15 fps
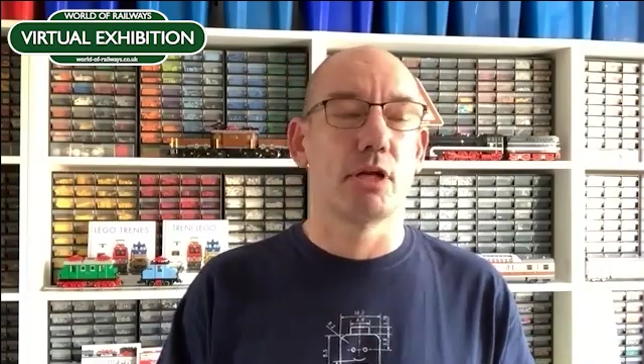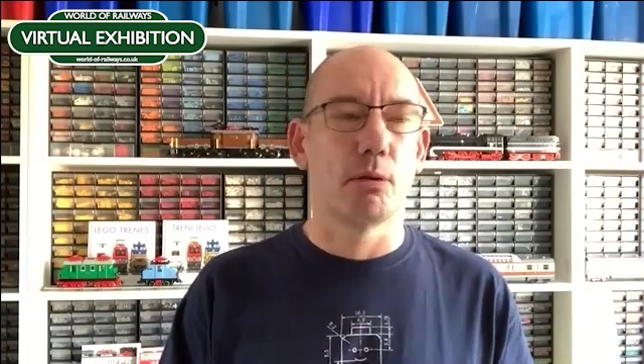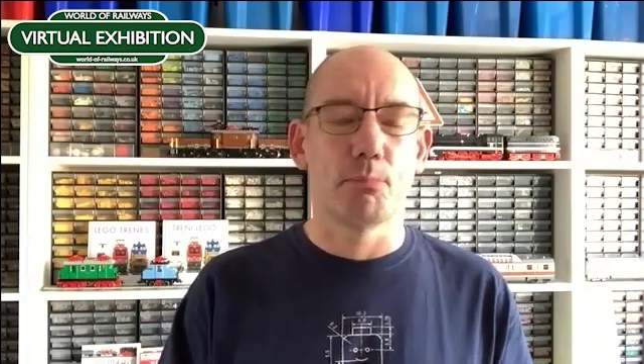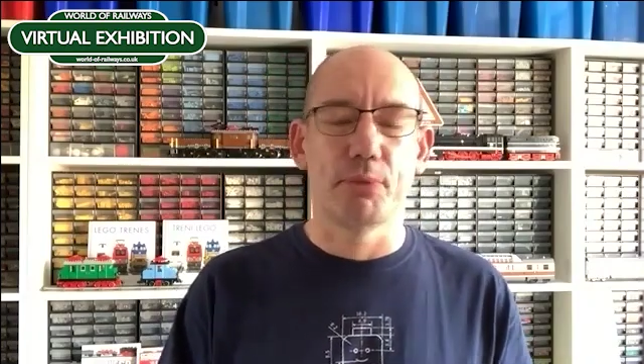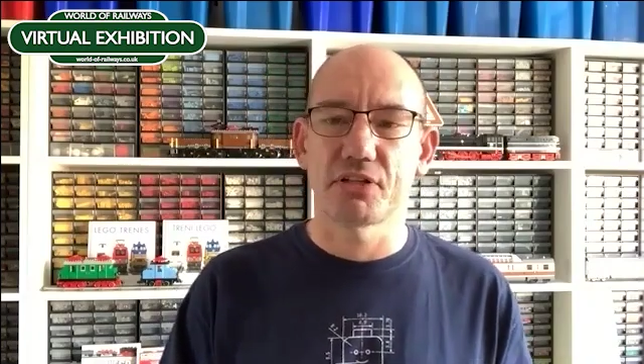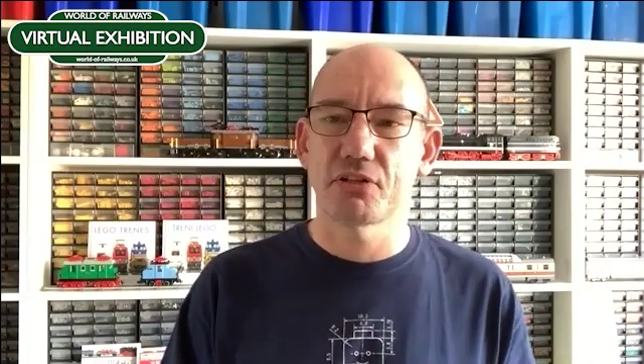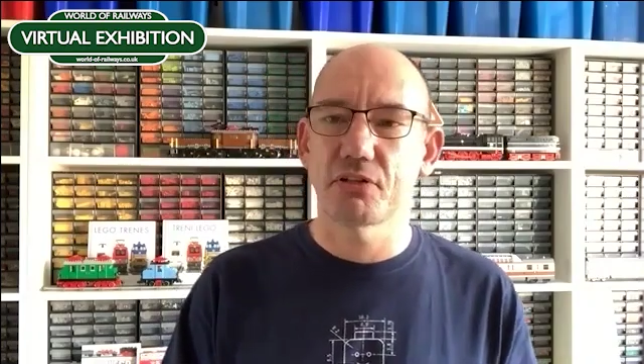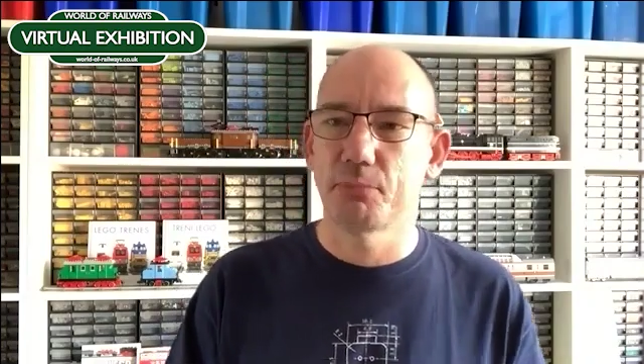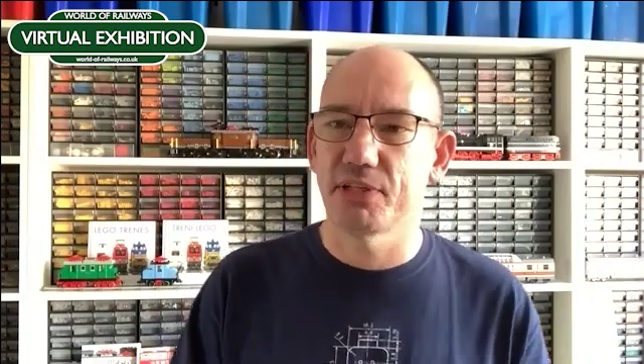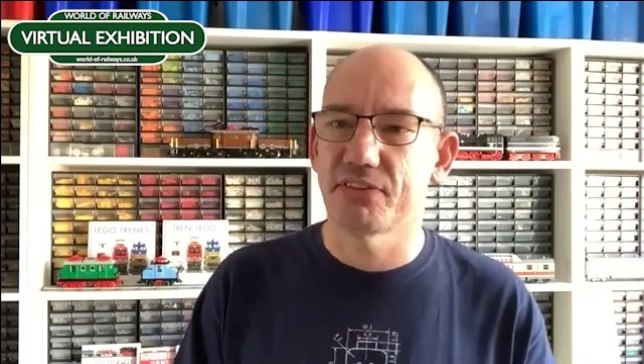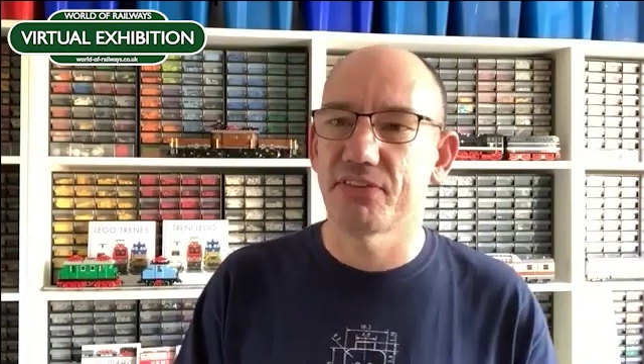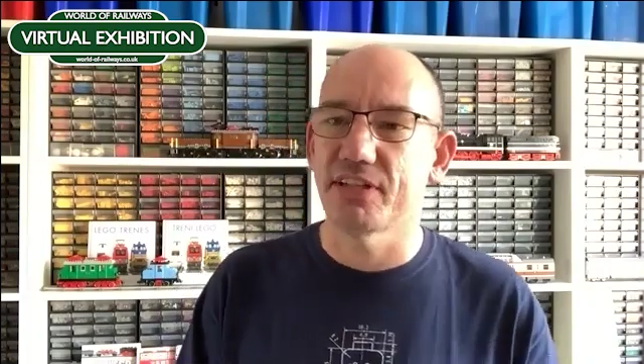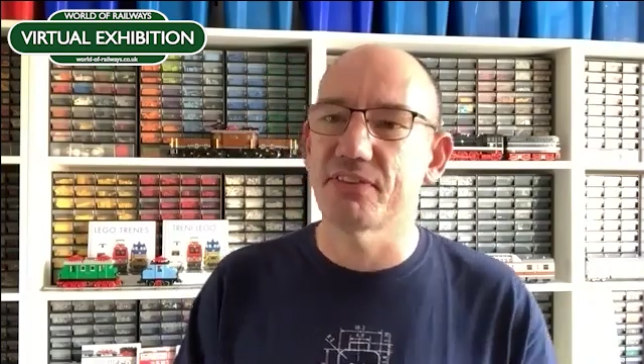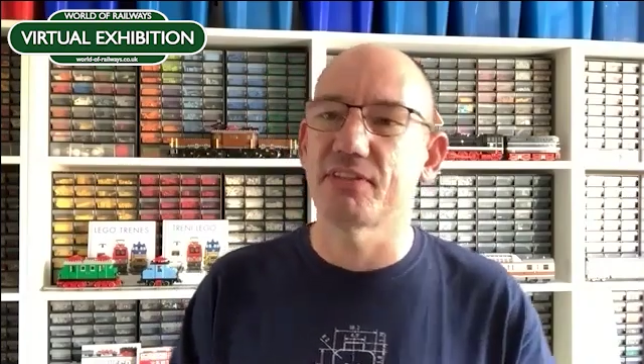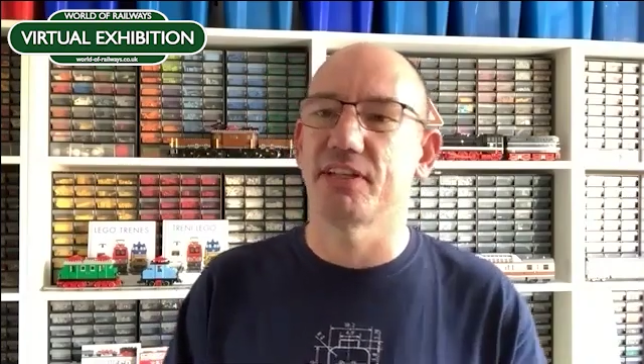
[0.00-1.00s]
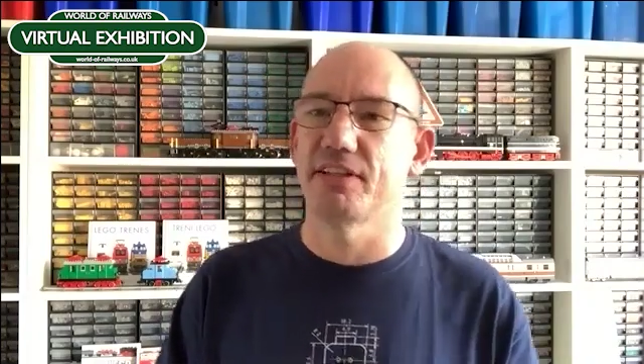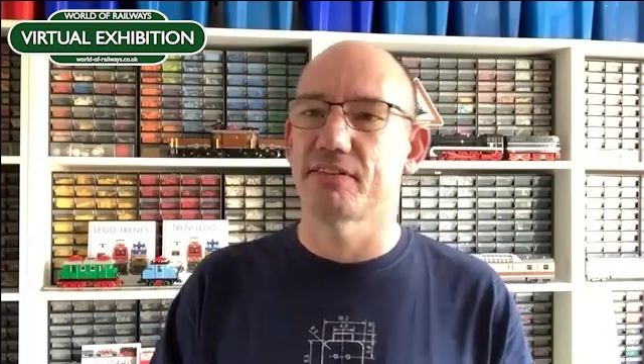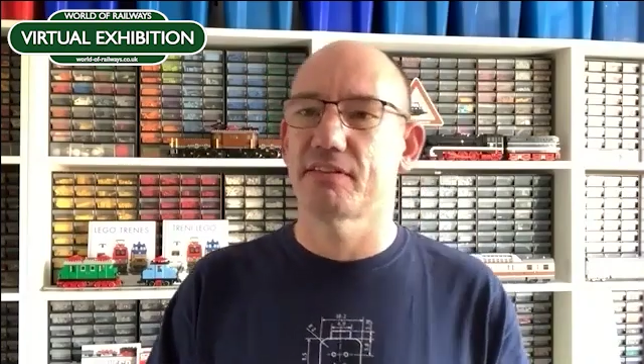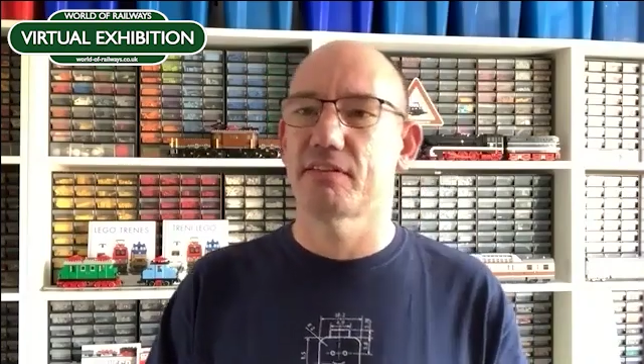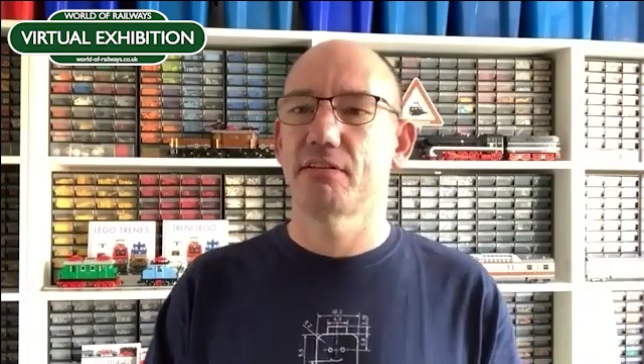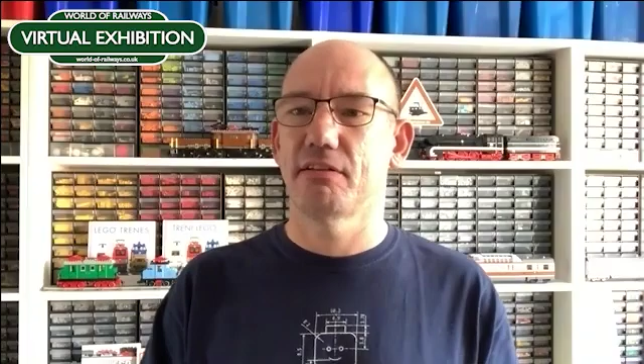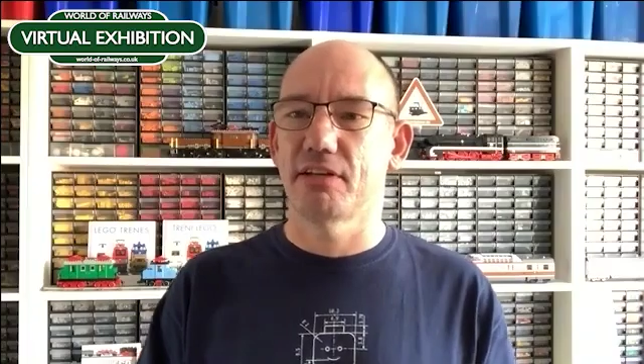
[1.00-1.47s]
mid 60s
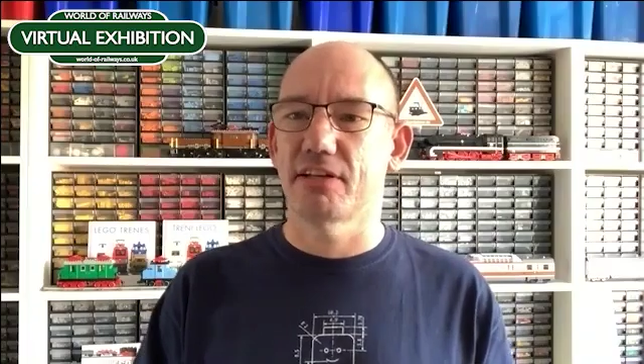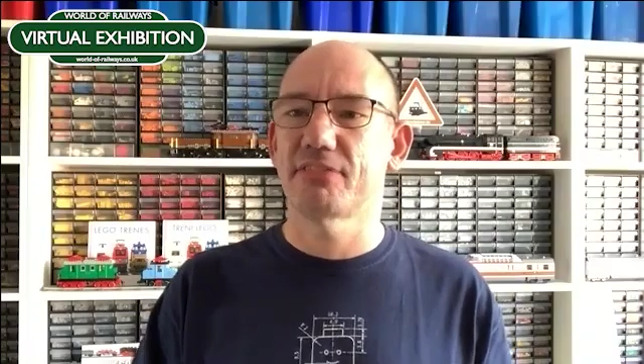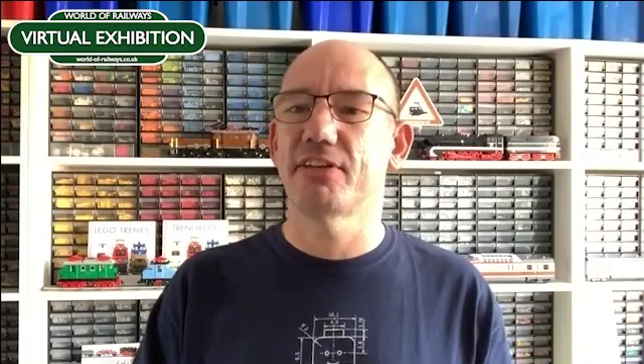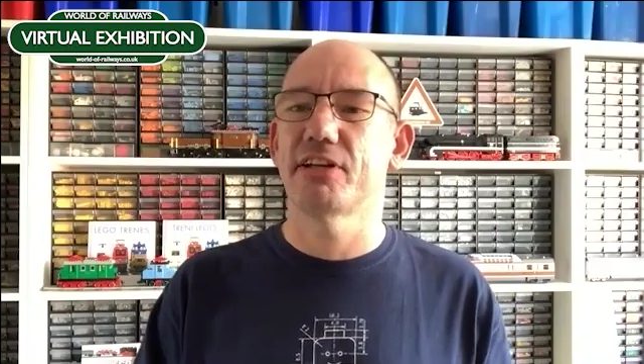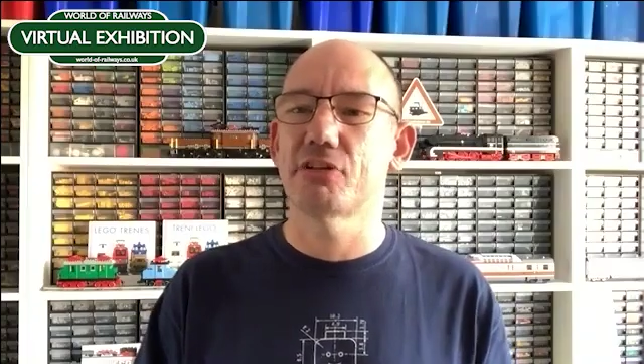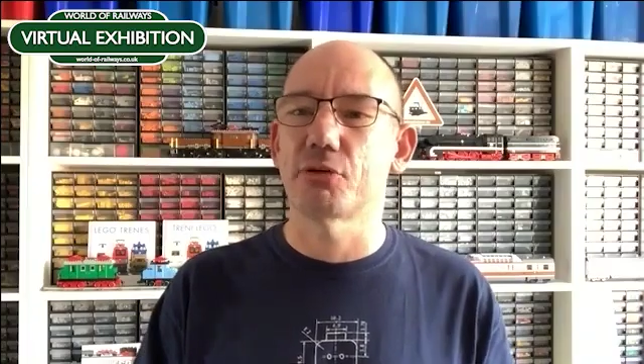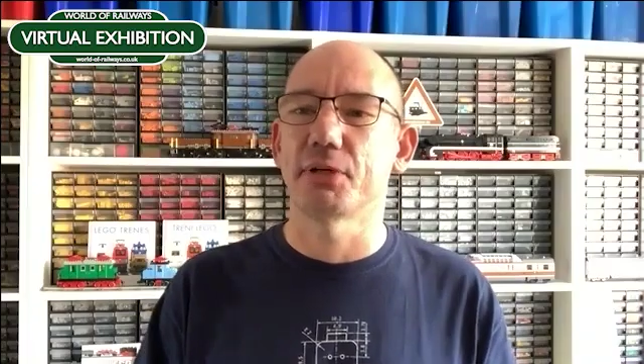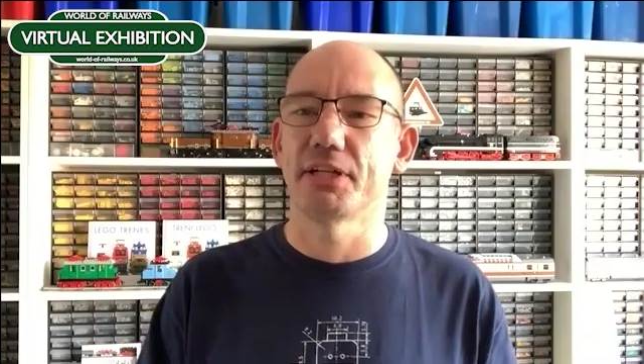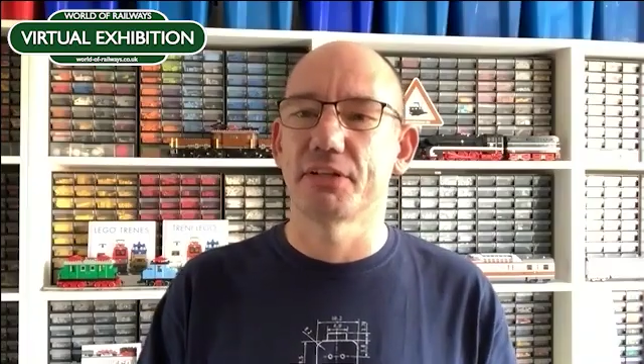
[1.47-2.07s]
last century.